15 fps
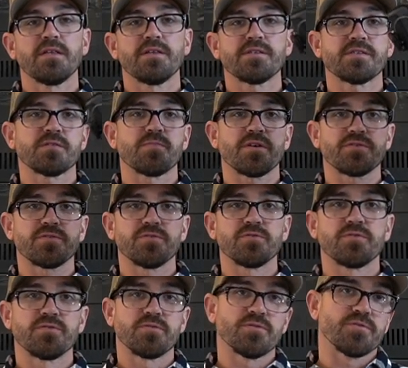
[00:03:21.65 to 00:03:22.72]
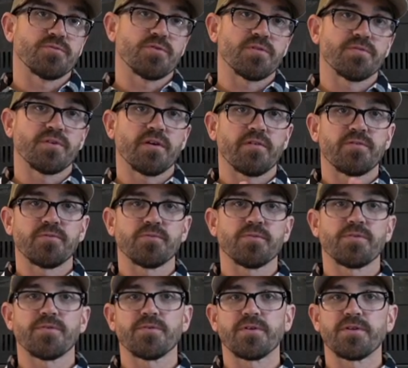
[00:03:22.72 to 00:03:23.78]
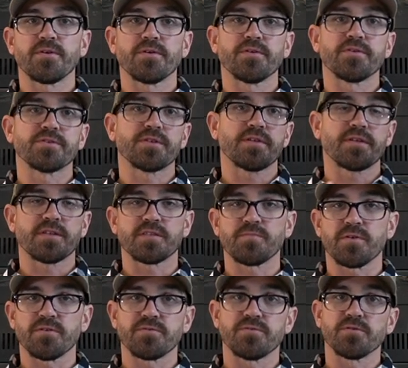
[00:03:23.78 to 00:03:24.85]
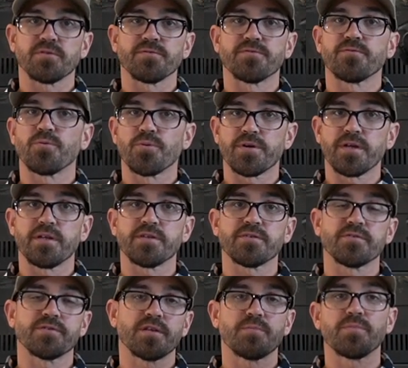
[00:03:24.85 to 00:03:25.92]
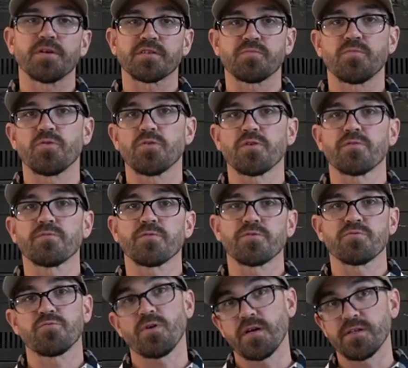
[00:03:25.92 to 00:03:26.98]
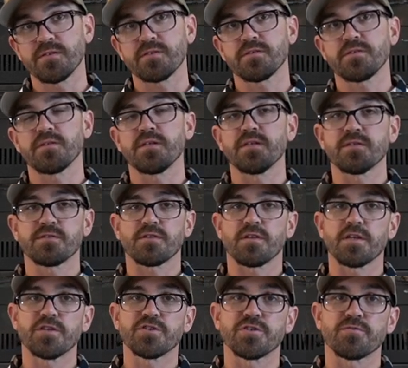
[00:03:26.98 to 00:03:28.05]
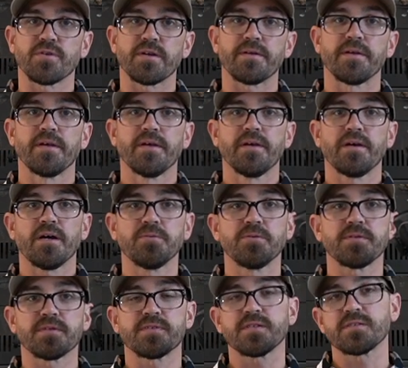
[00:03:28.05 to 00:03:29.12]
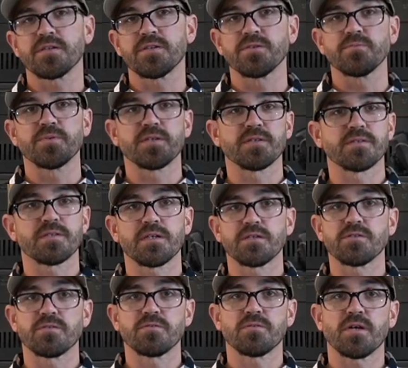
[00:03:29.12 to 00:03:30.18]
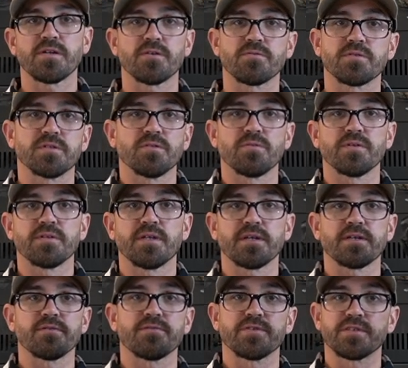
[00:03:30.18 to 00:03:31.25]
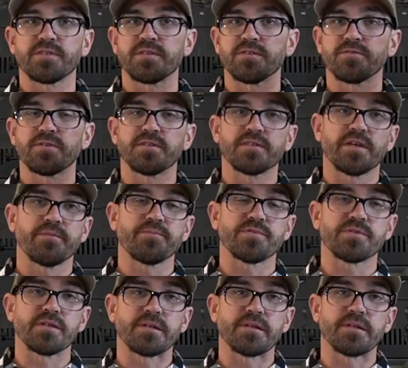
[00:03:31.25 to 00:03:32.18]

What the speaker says: This is about $225, $230. I think it's about $240. So 10 bucks more for twice the insulation rate. I went with the 600 because I don't deal with negative 60 degree temps.